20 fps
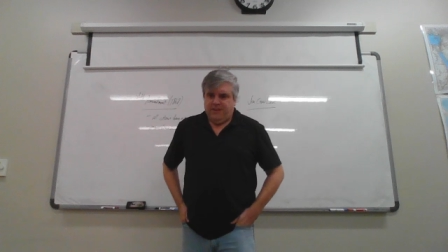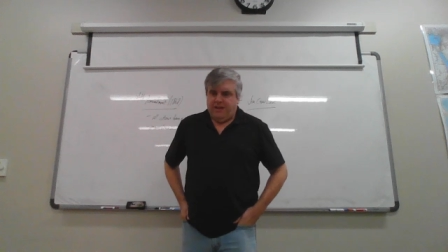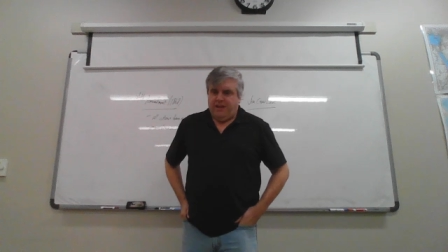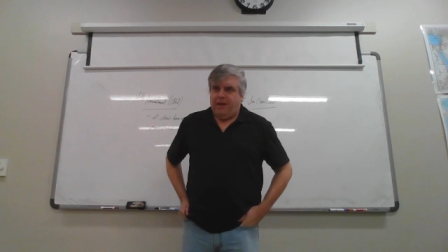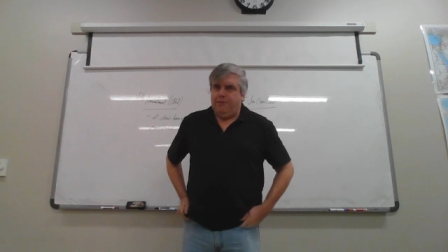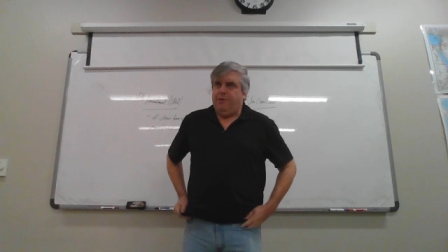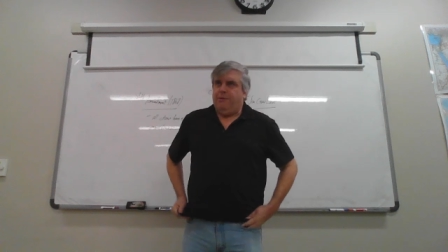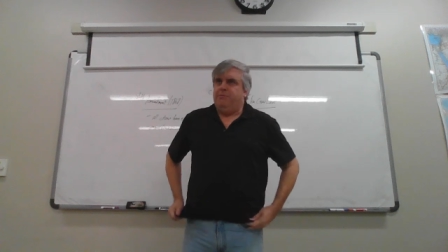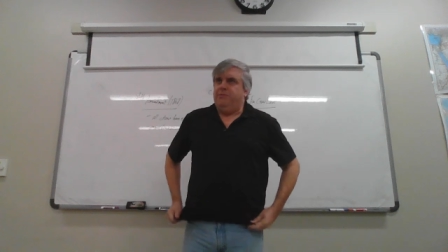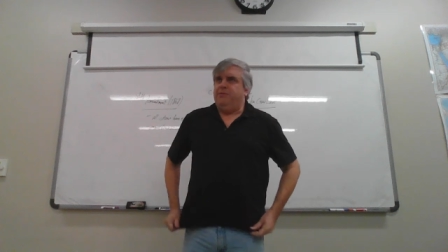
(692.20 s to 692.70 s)

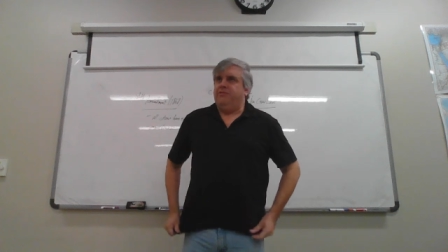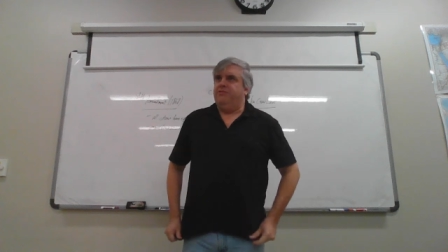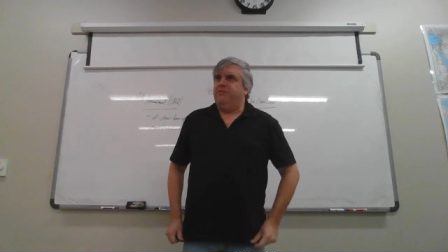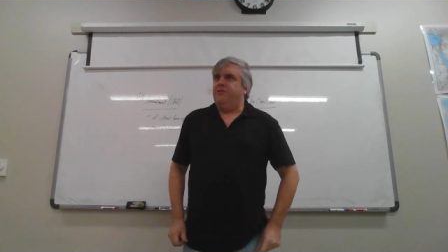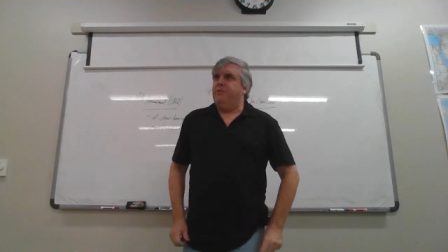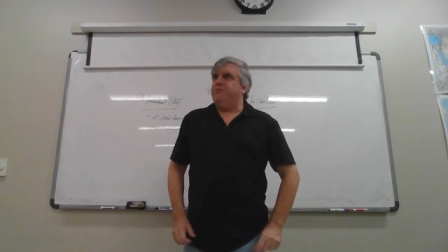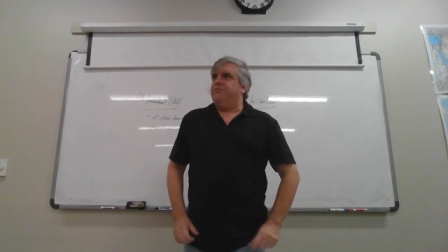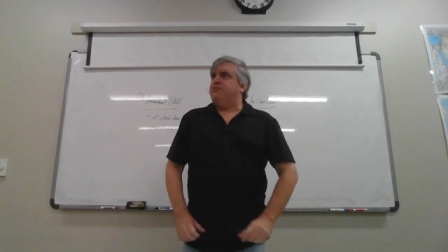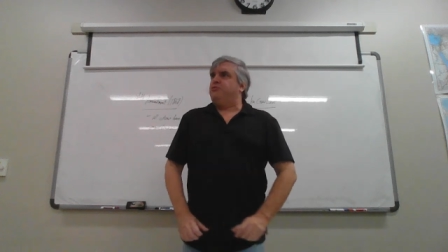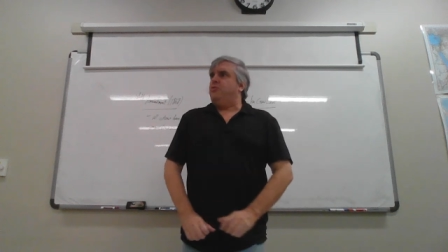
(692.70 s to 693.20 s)
Came up in his,
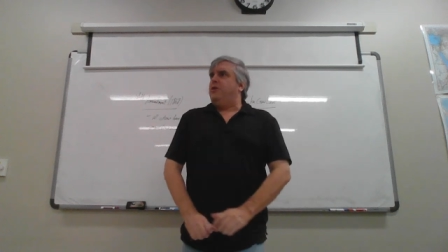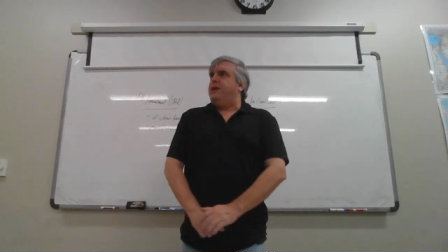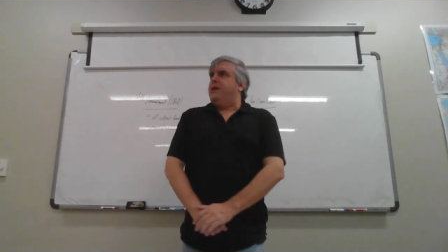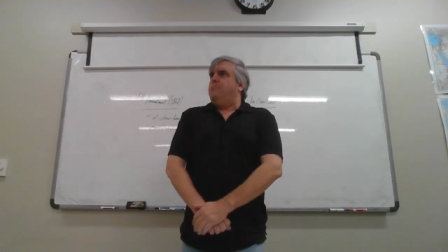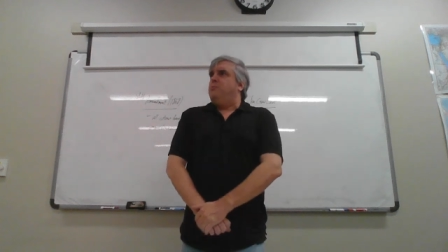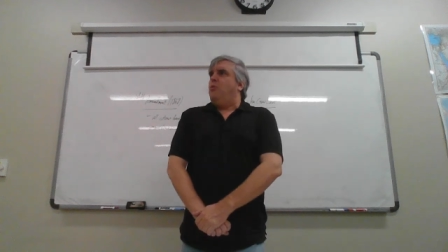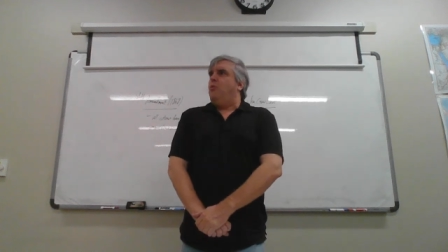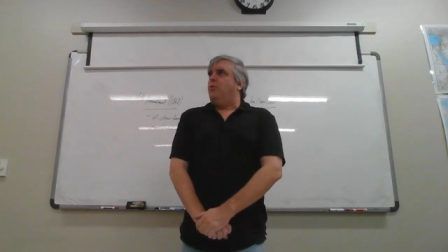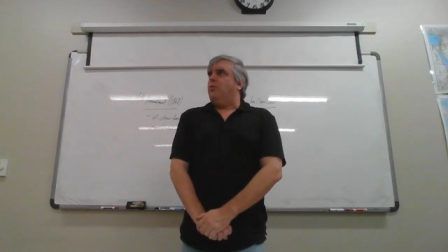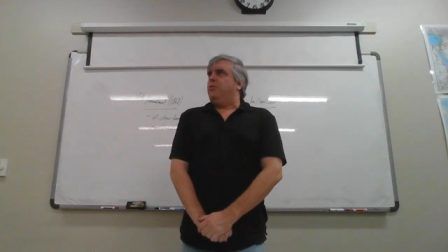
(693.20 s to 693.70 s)
he was
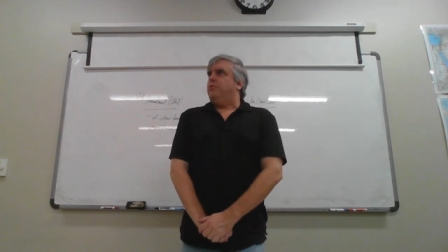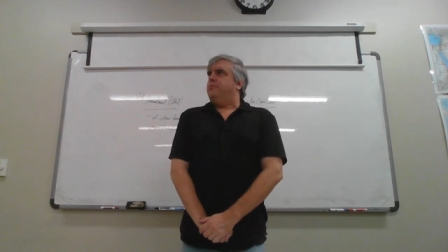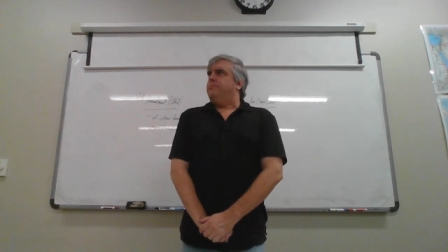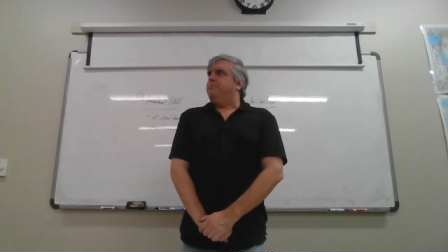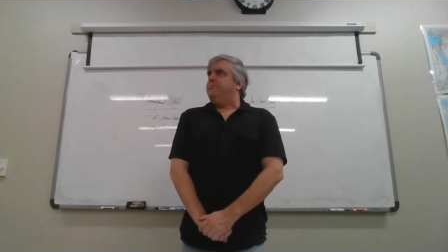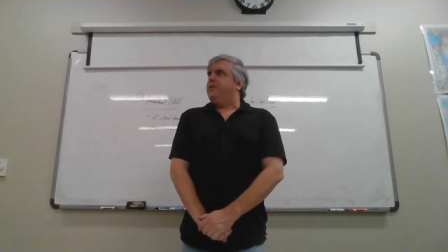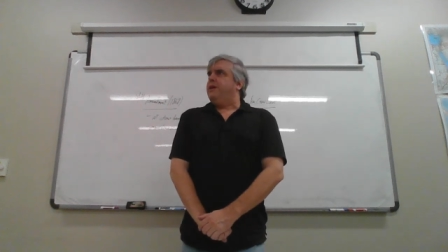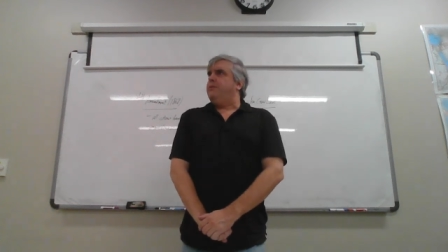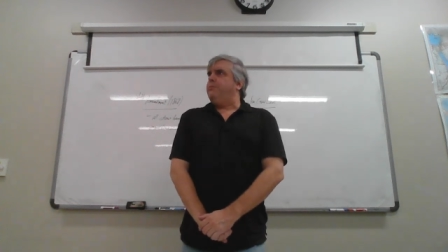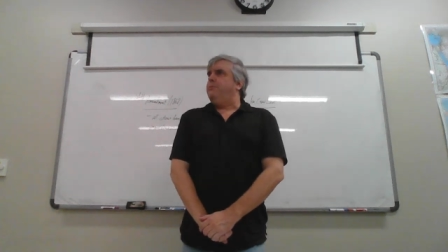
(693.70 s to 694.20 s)
train porter.
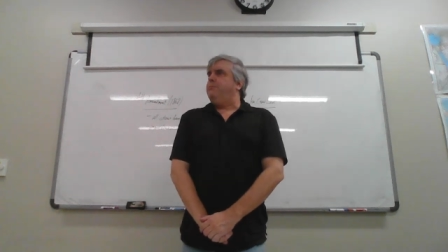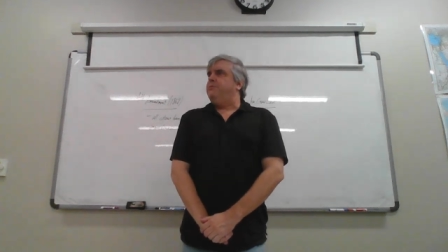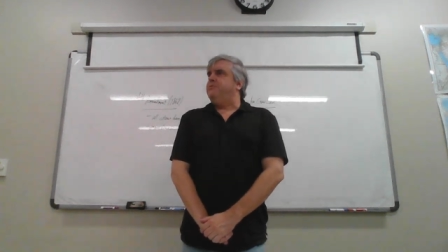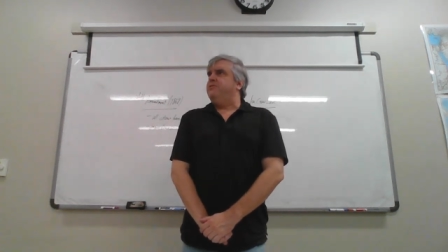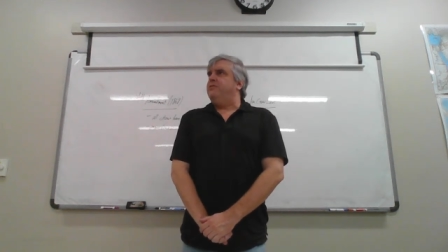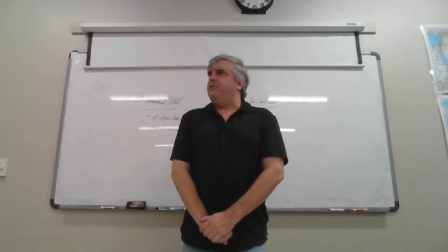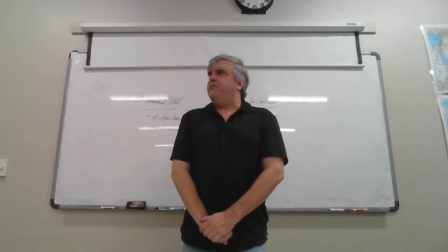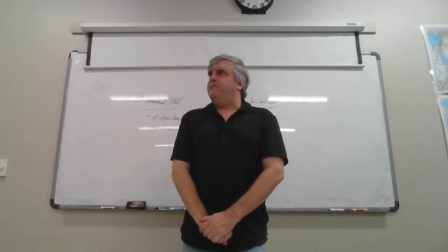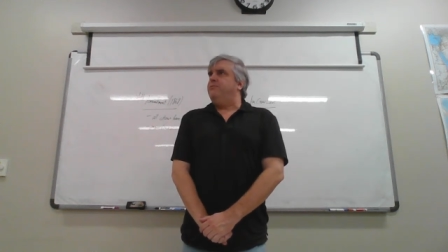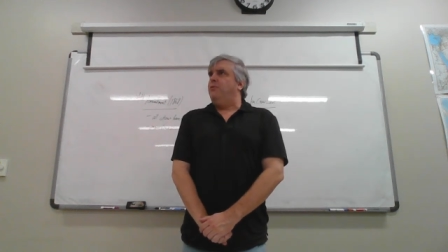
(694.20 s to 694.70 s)
Came up in his
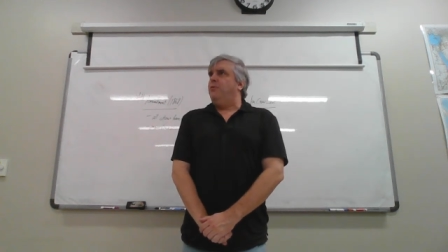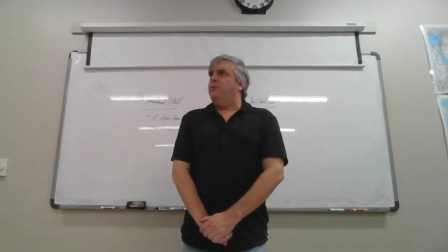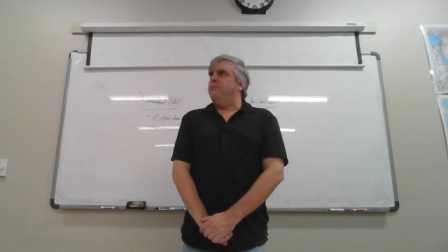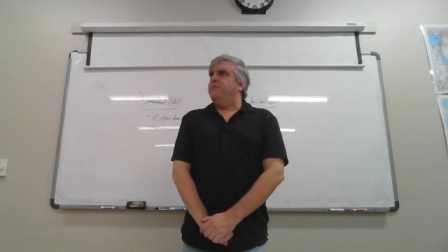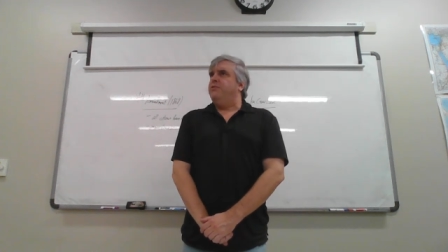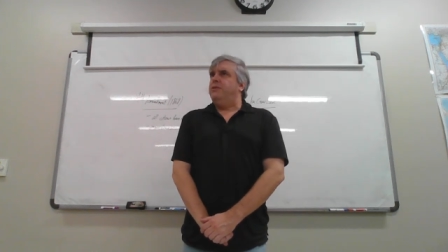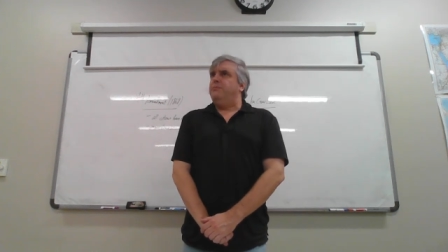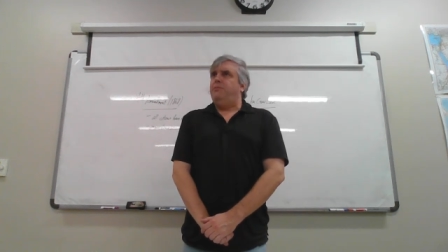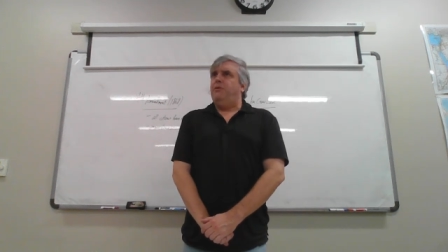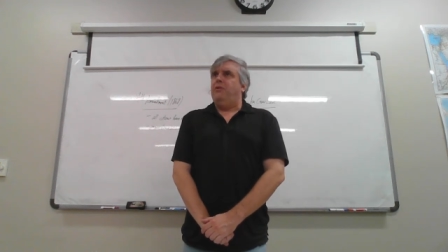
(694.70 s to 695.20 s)
uniform,
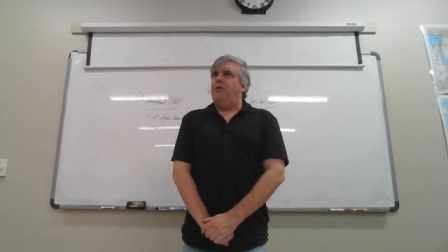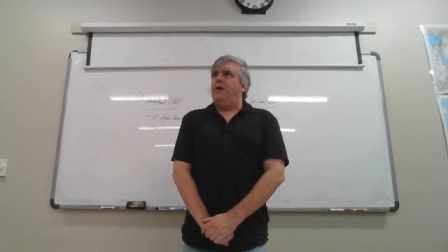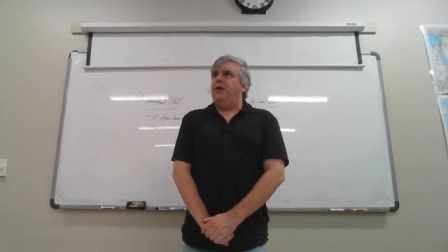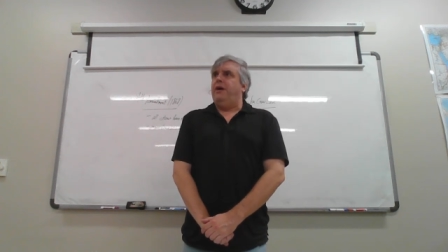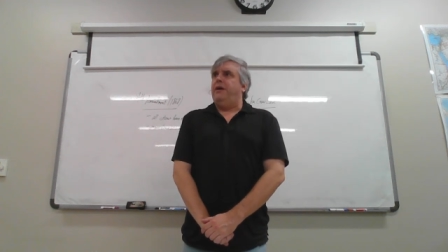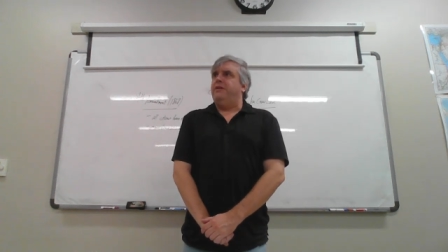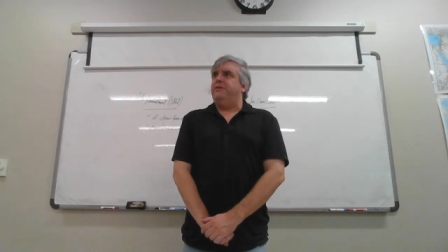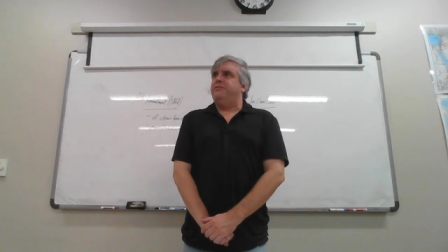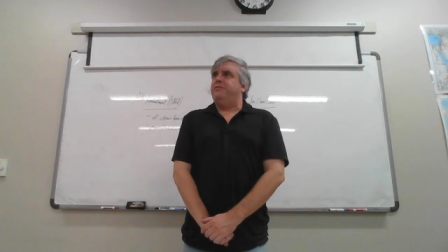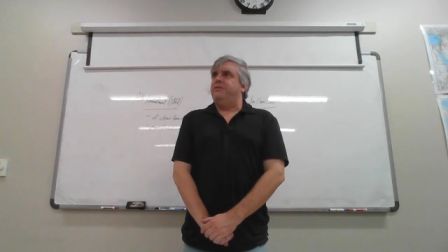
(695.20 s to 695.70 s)
very
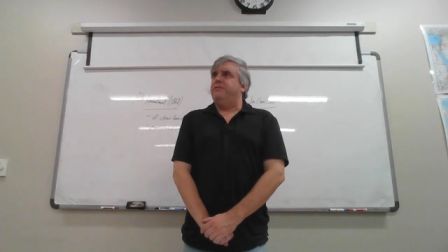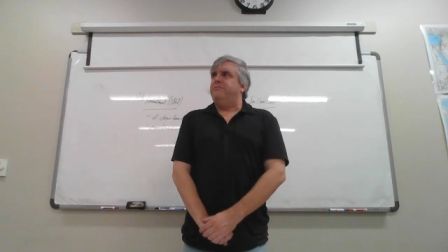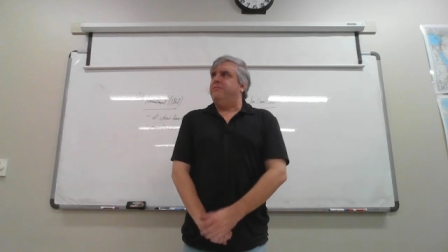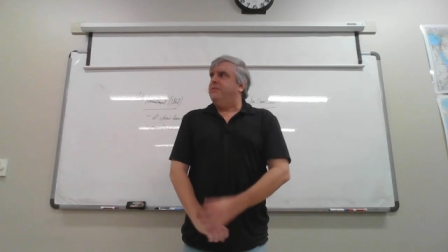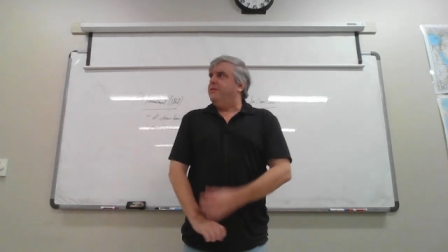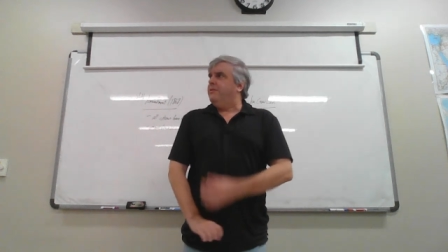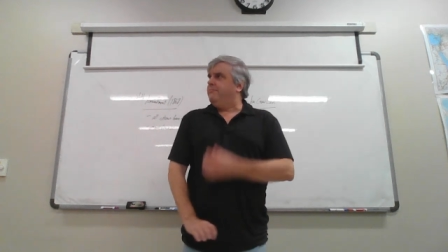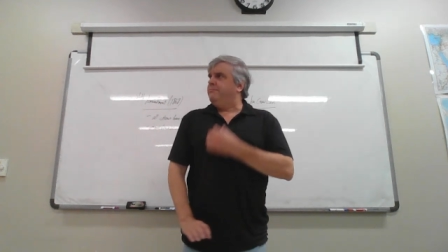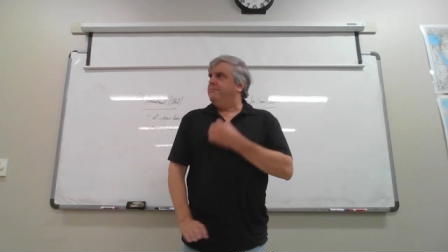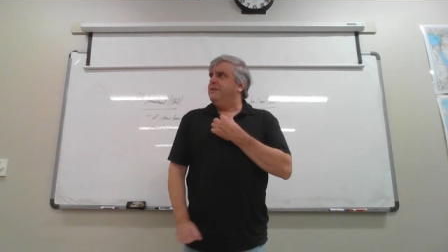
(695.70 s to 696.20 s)
polite,
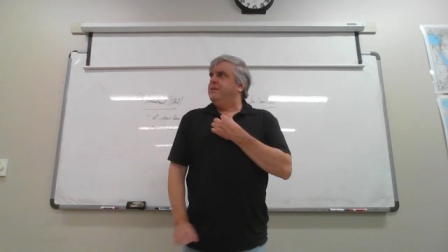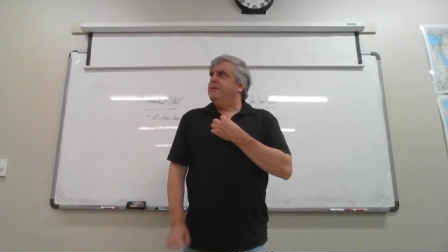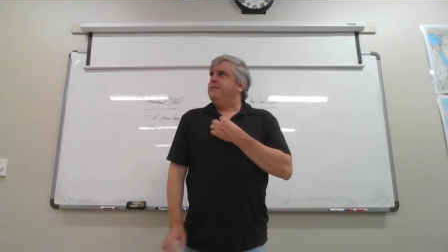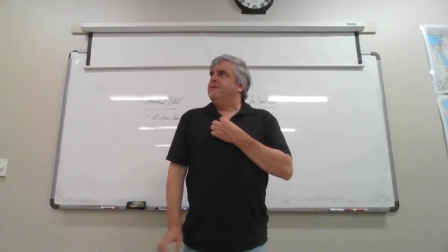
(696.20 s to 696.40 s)
very